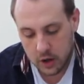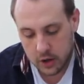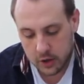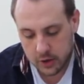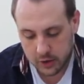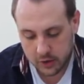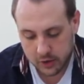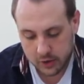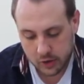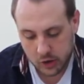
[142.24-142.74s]

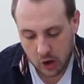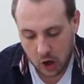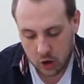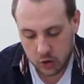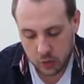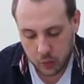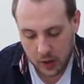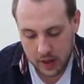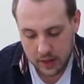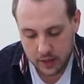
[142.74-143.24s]
To
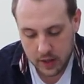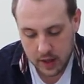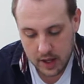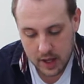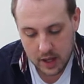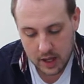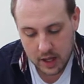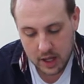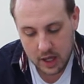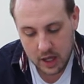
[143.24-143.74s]
start with,
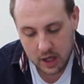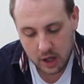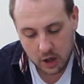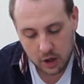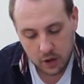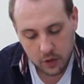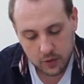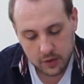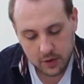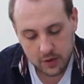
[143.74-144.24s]
he
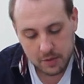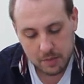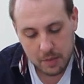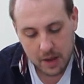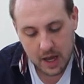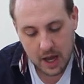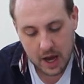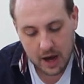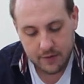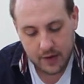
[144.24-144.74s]
accuses
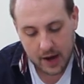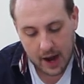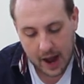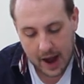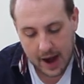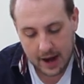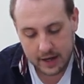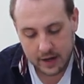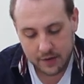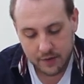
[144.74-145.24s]
me of an
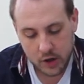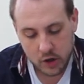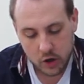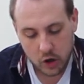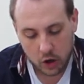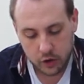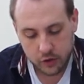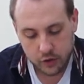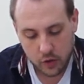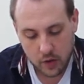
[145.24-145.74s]
act of
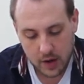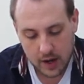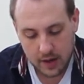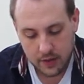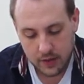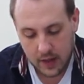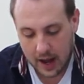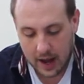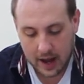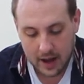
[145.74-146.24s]
adultery
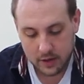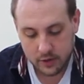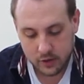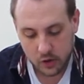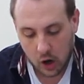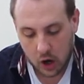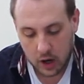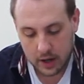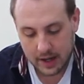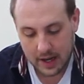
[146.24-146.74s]
that has
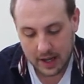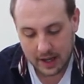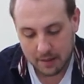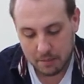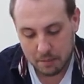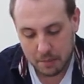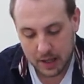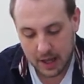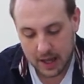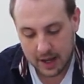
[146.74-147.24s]
not
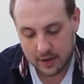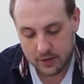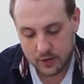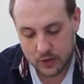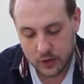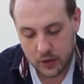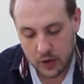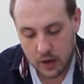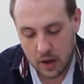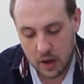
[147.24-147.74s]
taken
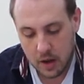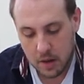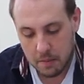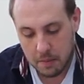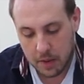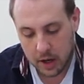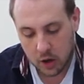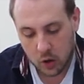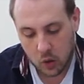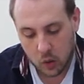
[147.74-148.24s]
place,
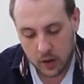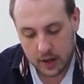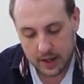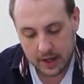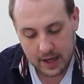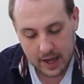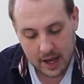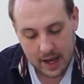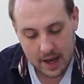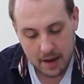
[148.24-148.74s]
but
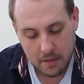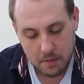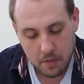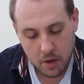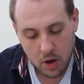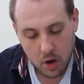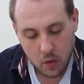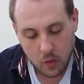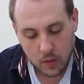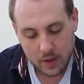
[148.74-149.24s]
according to
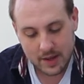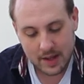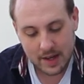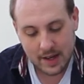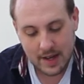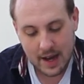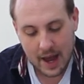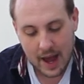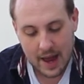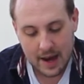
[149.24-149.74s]
him, was
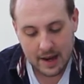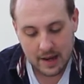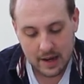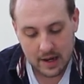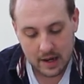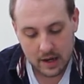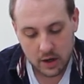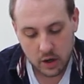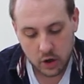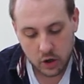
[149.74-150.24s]

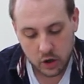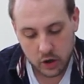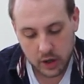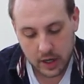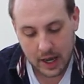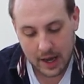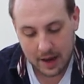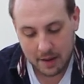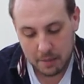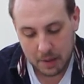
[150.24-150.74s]
intended to
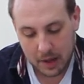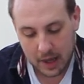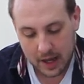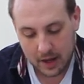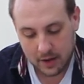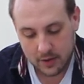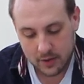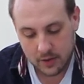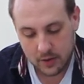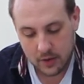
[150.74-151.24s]
take
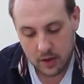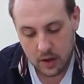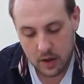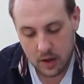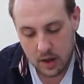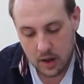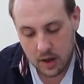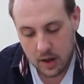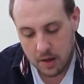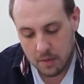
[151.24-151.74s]
place.
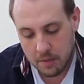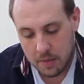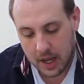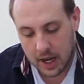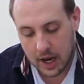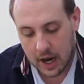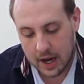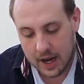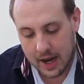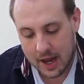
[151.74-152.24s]

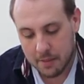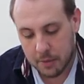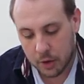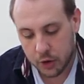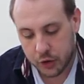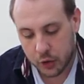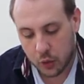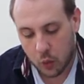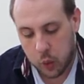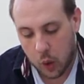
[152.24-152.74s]
Being
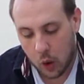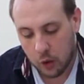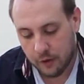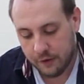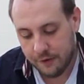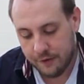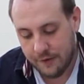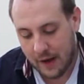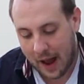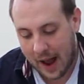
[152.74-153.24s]
unable to
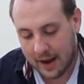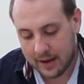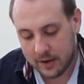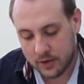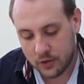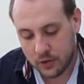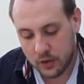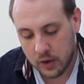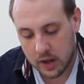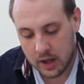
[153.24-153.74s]
quote
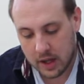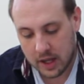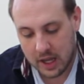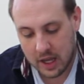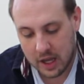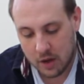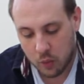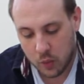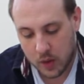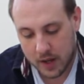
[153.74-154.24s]
facts,
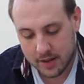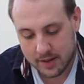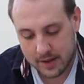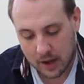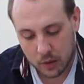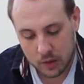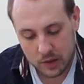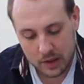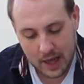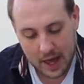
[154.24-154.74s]
he reads
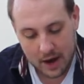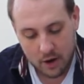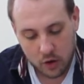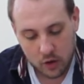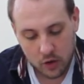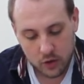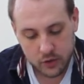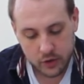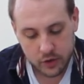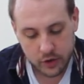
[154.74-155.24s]
out
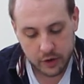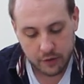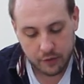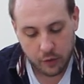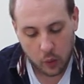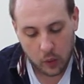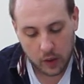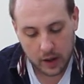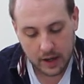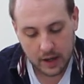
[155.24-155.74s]
letters
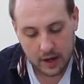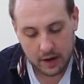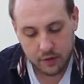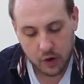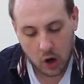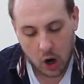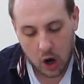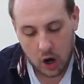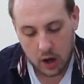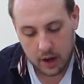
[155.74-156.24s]
devoid
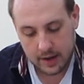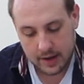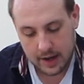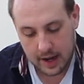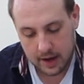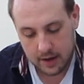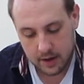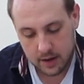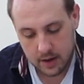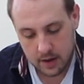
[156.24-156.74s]
of
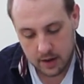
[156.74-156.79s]
content.